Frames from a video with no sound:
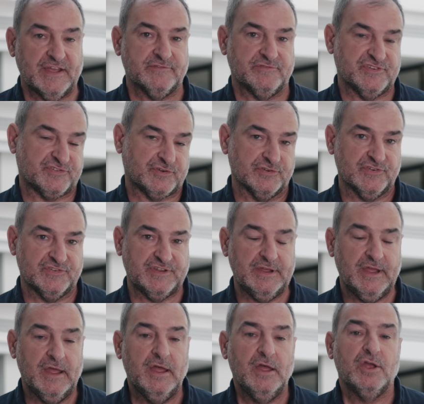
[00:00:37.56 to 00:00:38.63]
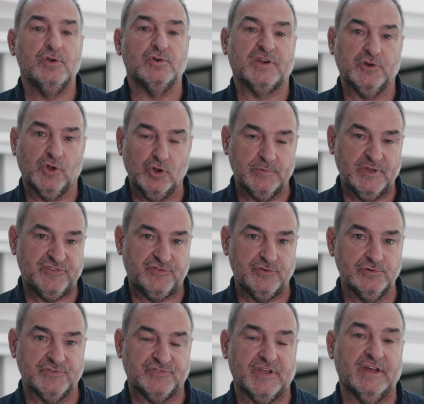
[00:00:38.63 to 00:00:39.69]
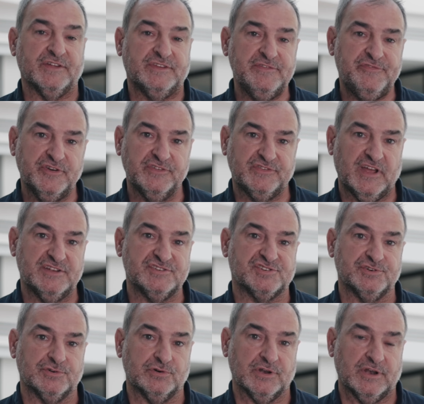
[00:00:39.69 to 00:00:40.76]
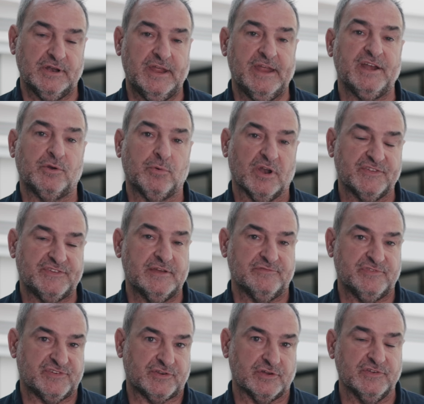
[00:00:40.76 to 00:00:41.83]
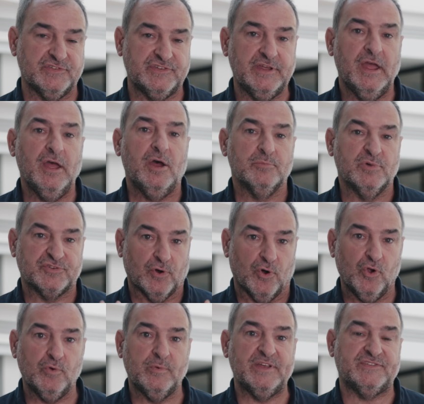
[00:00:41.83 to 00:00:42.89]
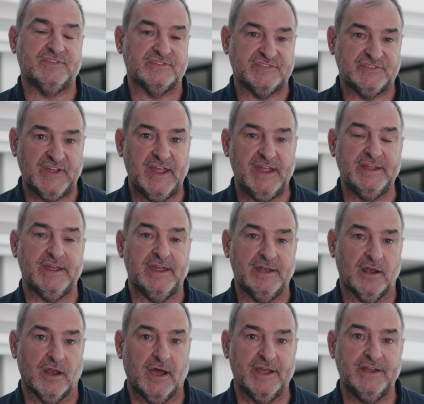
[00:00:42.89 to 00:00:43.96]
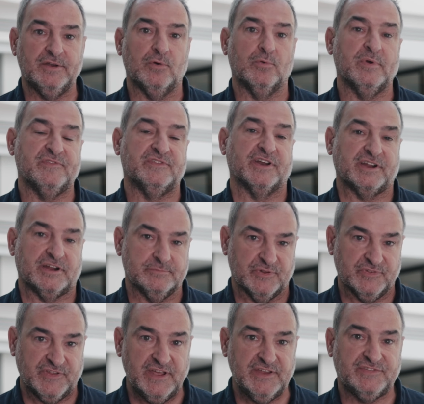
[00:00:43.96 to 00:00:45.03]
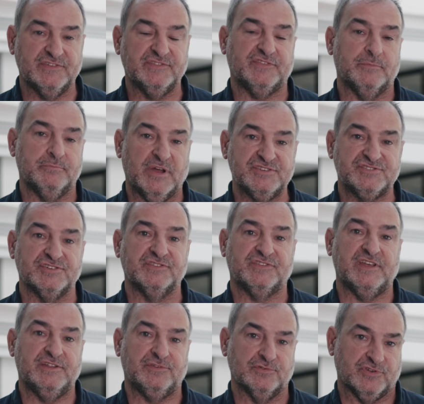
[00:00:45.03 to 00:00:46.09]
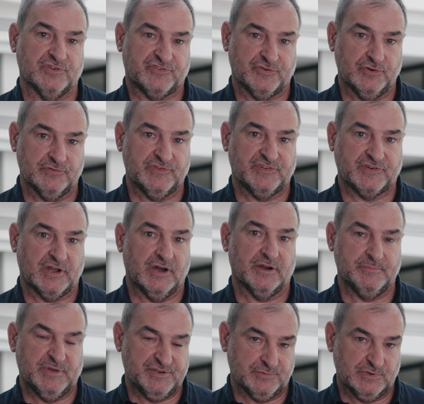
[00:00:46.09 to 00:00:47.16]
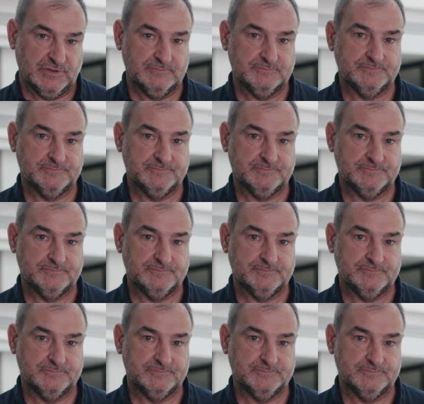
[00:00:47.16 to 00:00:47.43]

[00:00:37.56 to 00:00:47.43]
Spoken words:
and viscosity, you can always use a different engine oil in quality and viscosity, but always staying in line with the recommendations mentioned into the service car manual.